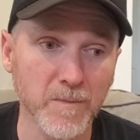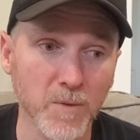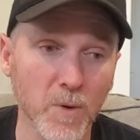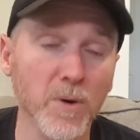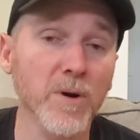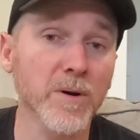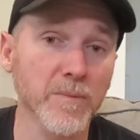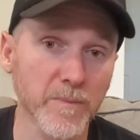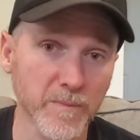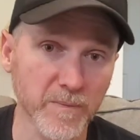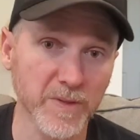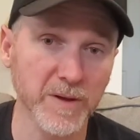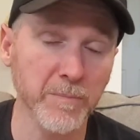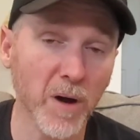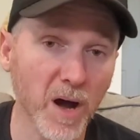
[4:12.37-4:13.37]
or
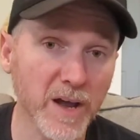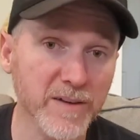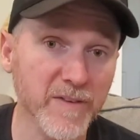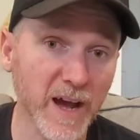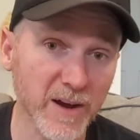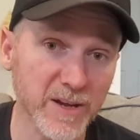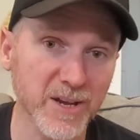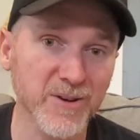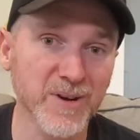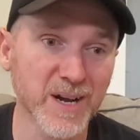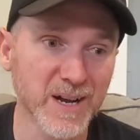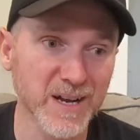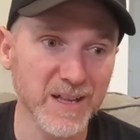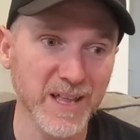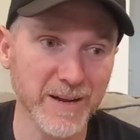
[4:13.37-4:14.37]
the bond value,
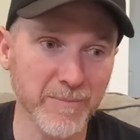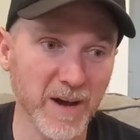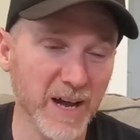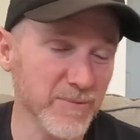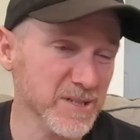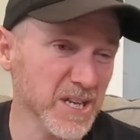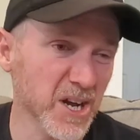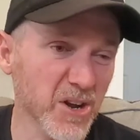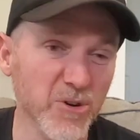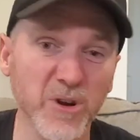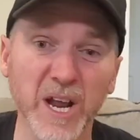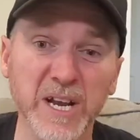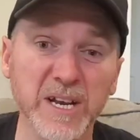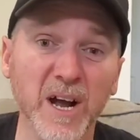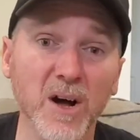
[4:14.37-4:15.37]
like mine was
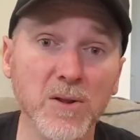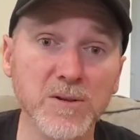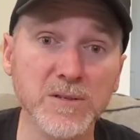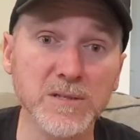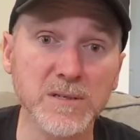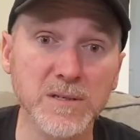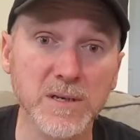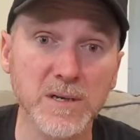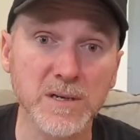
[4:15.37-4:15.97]
$180.